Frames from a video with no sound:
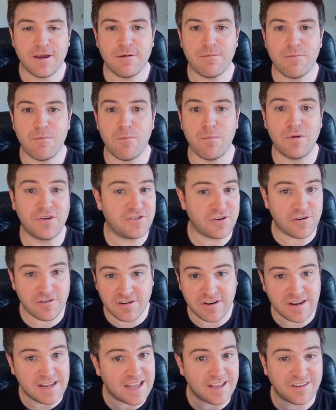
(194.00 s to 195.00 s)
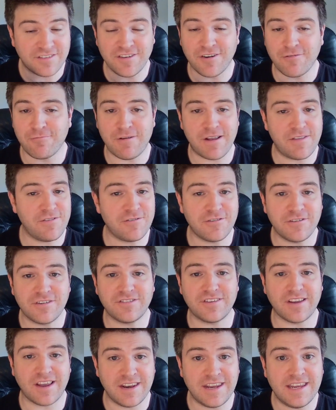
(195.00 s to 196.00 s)
Modernity has not rendered us
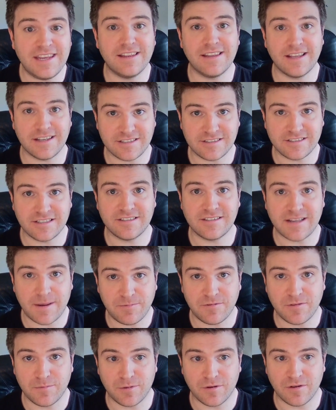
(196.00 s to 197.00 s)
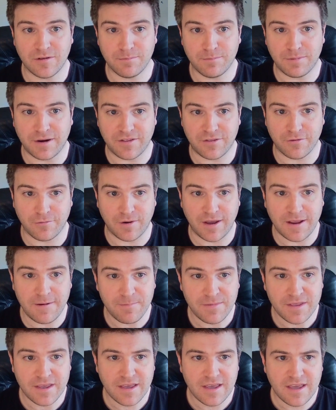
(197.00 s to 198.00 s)
any less susceptible, by the way.
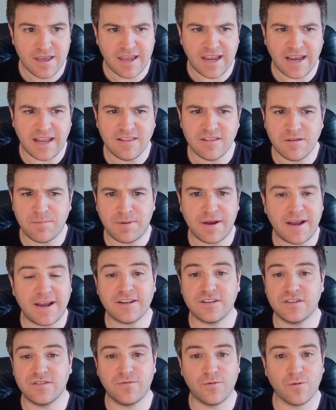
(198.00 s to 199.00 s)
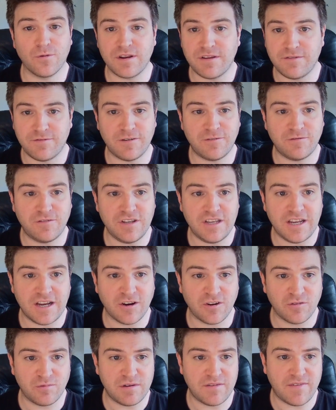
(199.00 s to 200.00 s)
In the past 40, 50
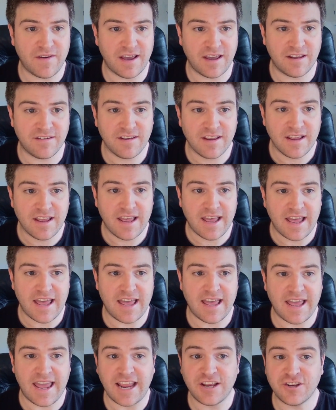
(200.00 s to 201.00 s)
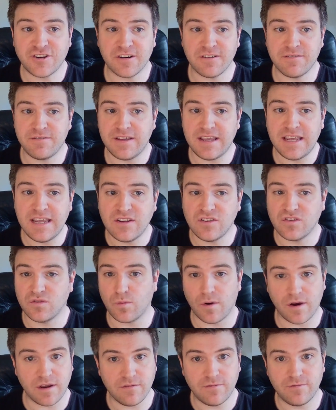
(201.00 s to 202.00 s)
years, we've had HIV,
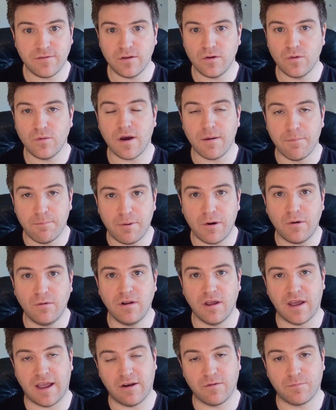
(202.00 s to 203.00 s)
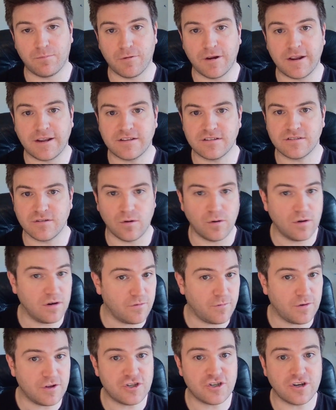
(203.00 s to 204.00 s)
swine flu, Ebola outbreaks, all of
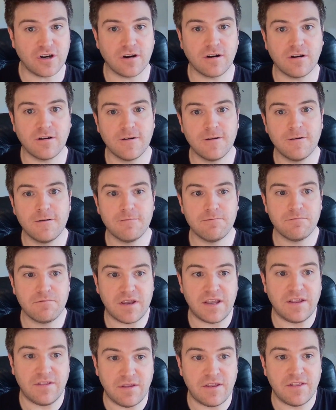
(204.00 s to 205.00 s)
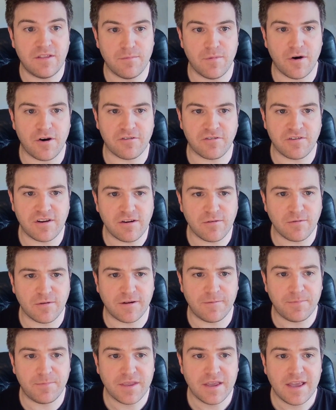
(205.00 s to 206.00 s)
which are in the modern
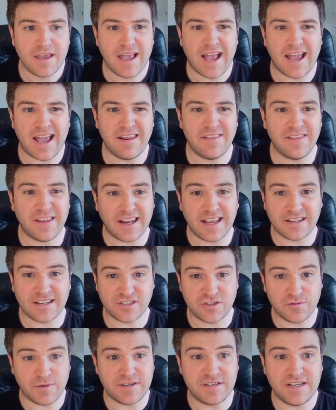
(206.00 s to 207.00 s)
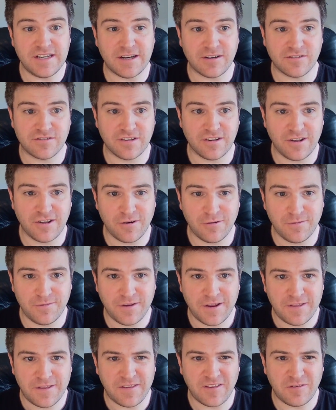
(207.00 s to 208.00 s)
era. And in the last 20 years alone,
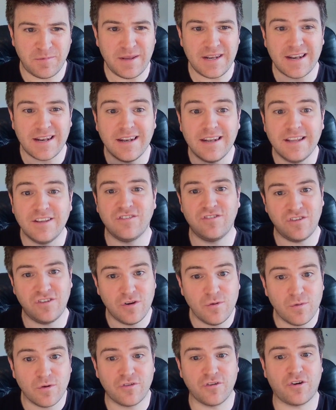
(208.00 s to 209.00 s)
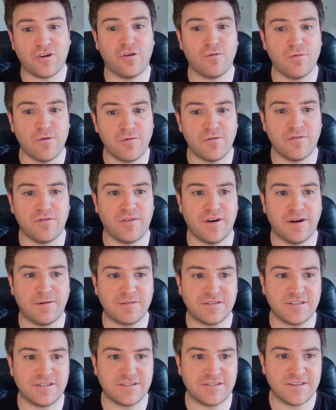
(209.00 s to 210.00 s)
there's been at least two other
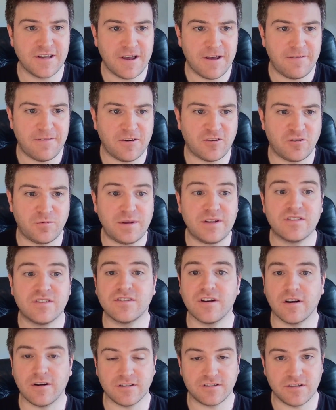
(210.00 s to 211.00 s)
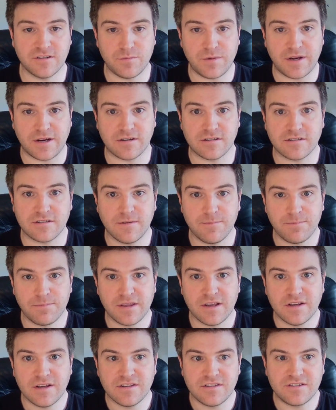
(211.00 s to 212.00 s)
coronaviruses. There's been SARS and MERS.
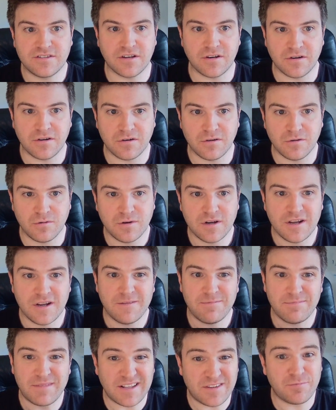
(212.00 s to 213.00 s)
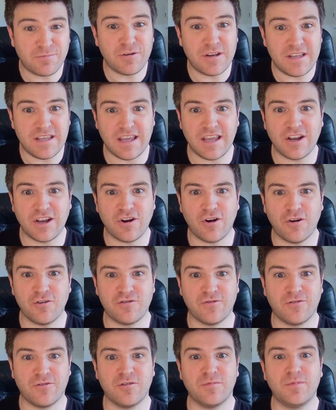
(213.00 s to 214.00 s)
So that's pretty
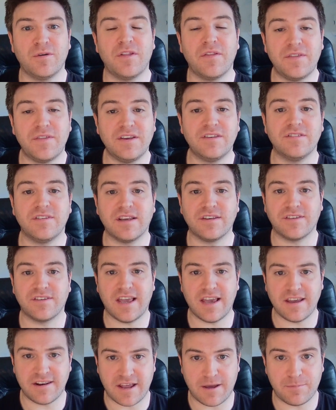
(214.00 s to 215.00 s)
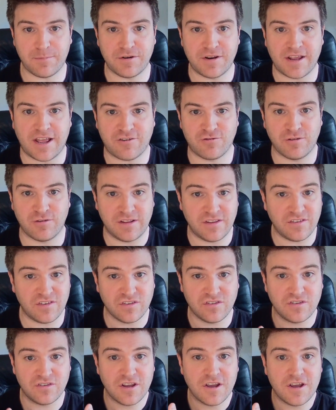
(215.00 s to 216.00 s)
incontrovertible that these things can happen naturally. This
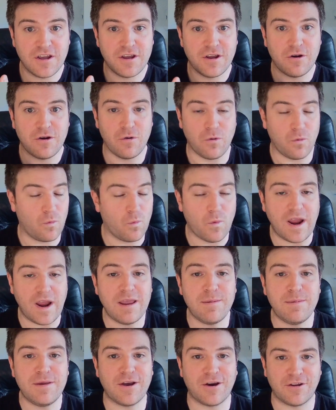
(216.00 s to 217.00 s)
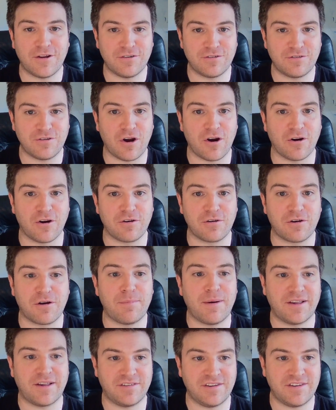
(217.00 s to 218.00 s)
is way beyond our
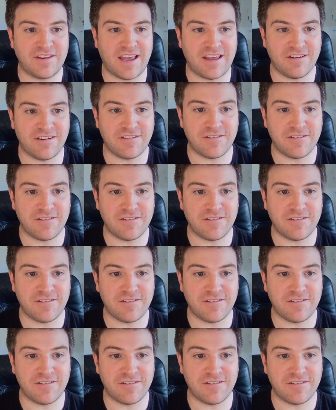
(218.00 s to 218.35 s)
capacity to edit